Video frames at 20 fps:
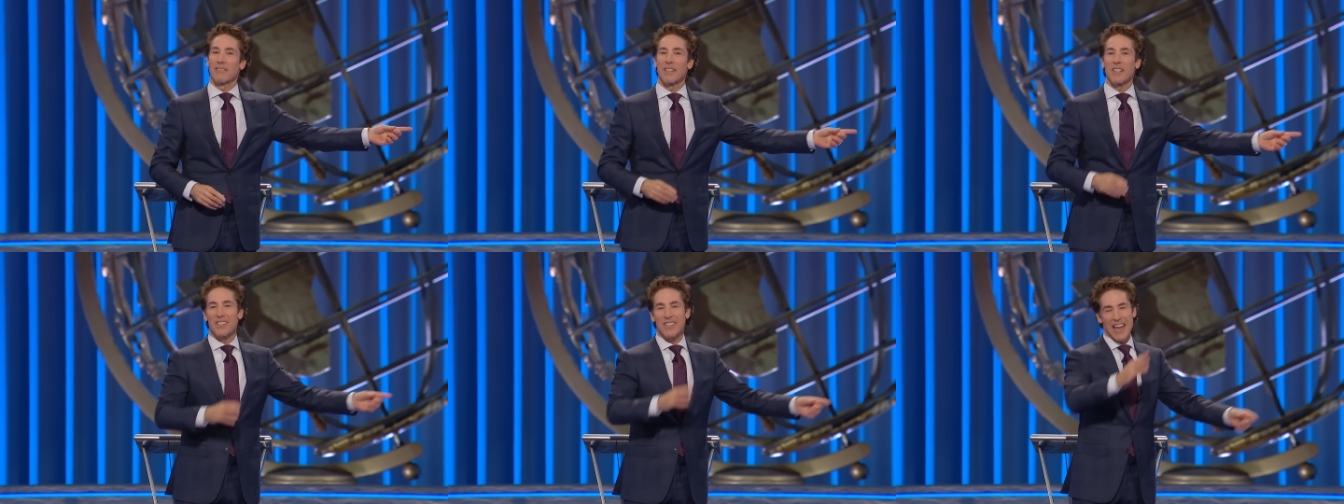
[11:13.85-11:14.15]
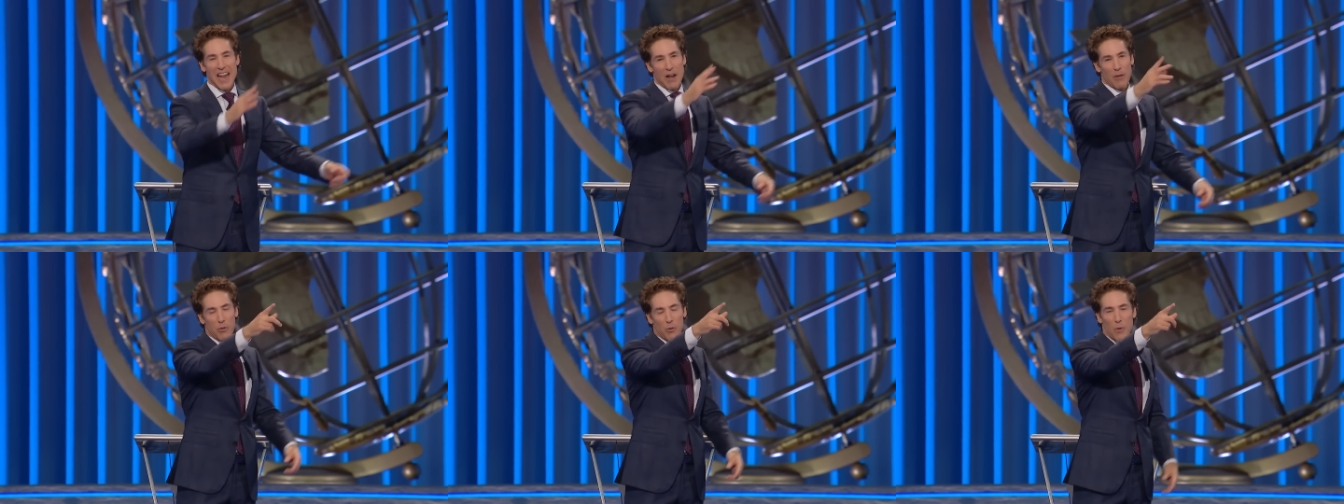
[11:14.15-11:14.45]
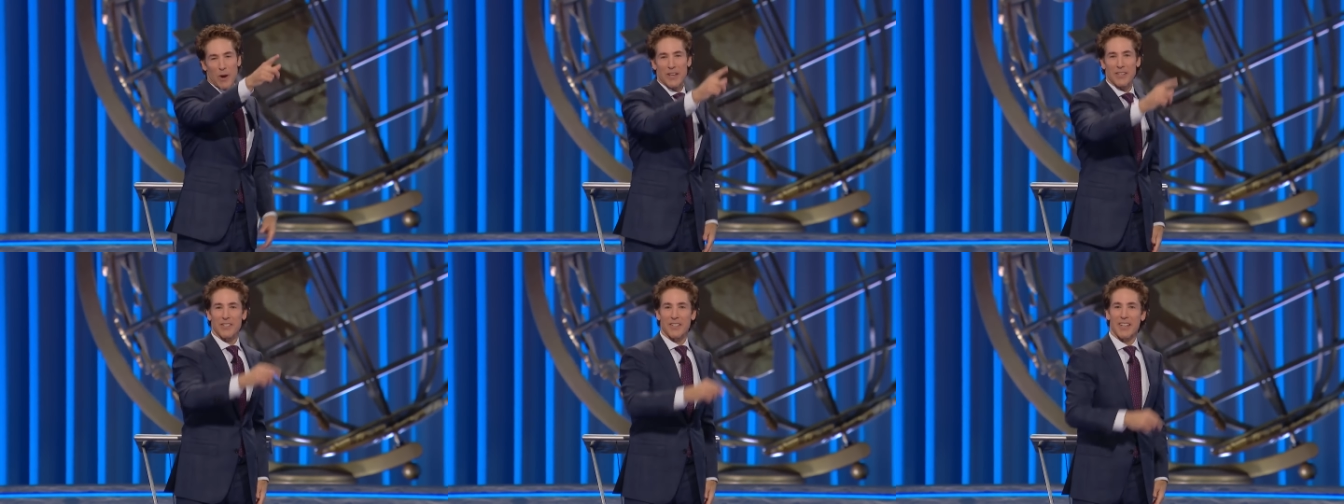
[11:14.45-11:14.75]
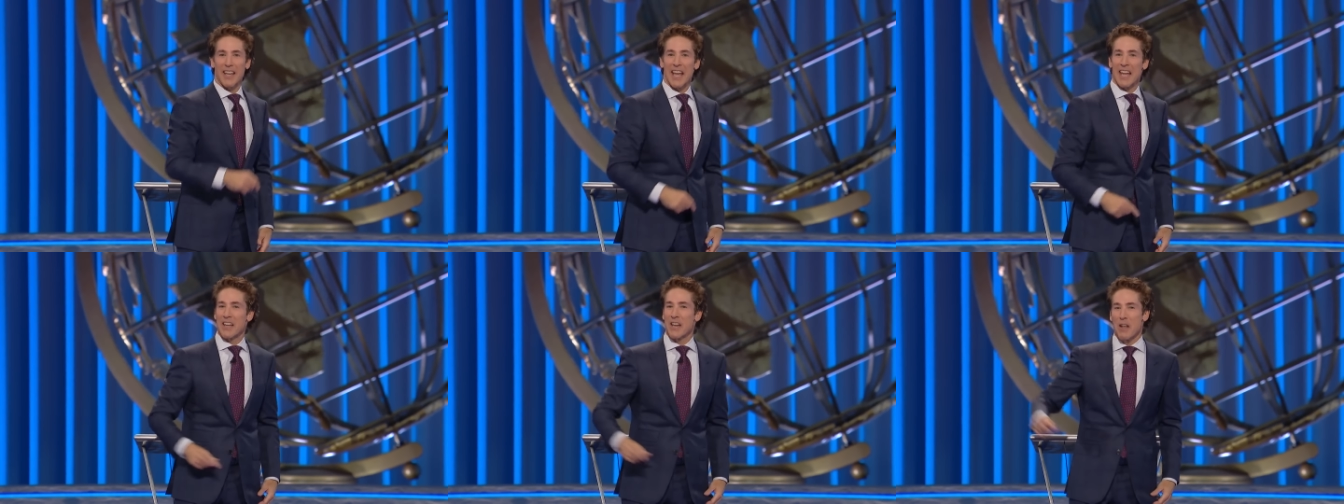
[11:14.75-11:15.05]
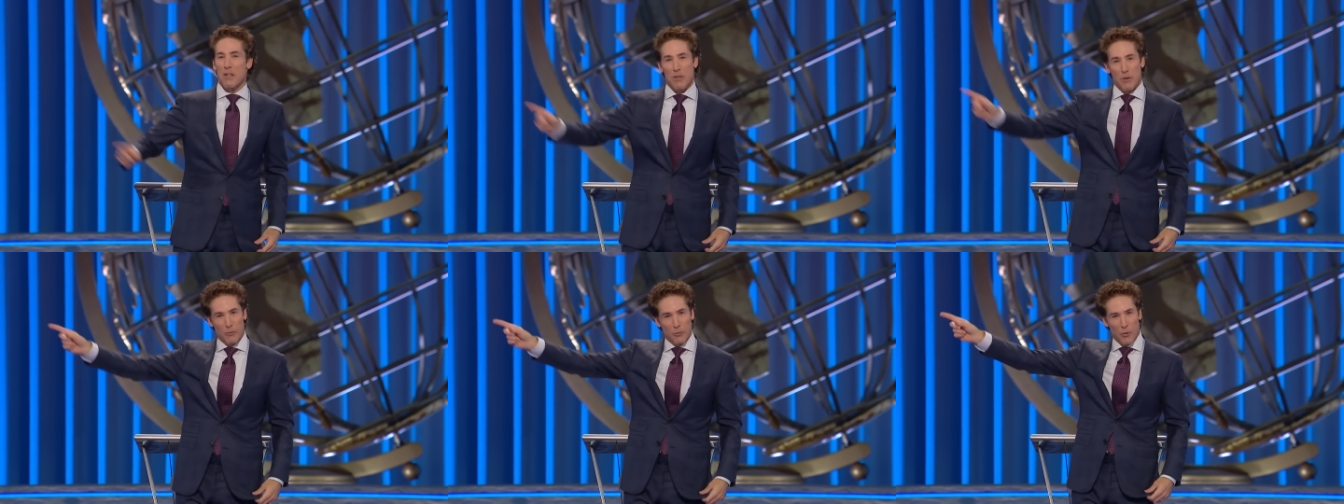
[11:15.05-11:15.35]
the Southwest Gate,
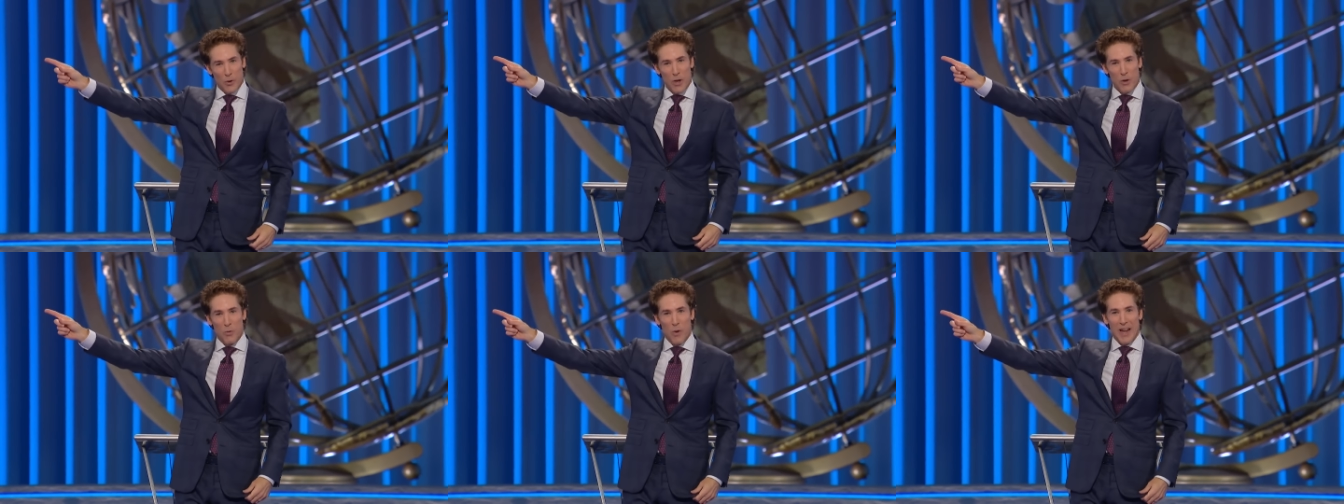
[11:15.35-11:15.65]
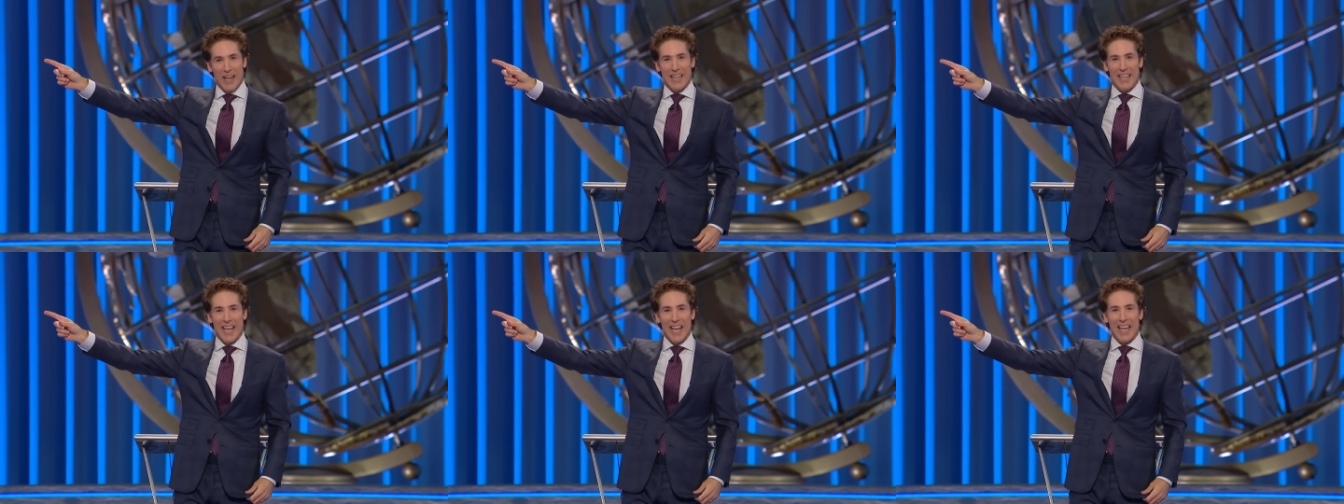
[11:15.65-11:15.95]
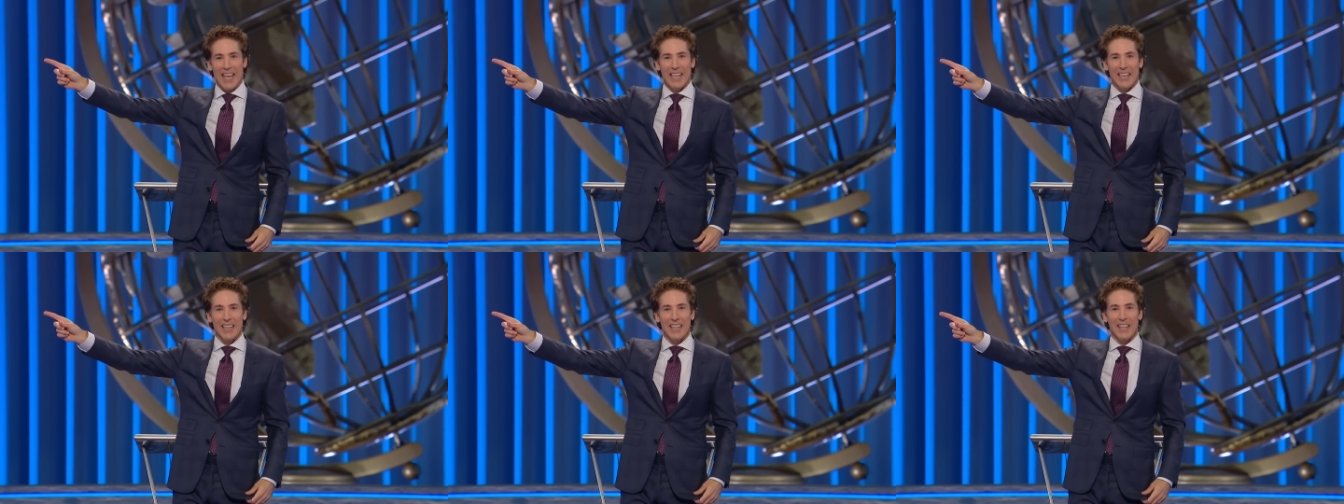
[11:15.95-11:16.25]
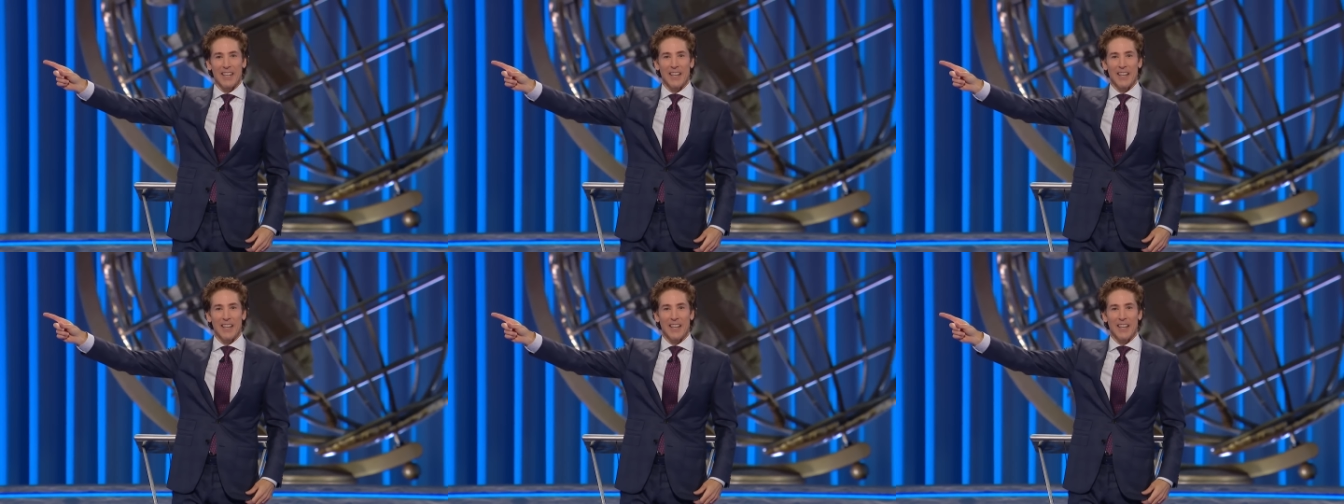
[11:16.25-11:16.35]
the Freeway Gate.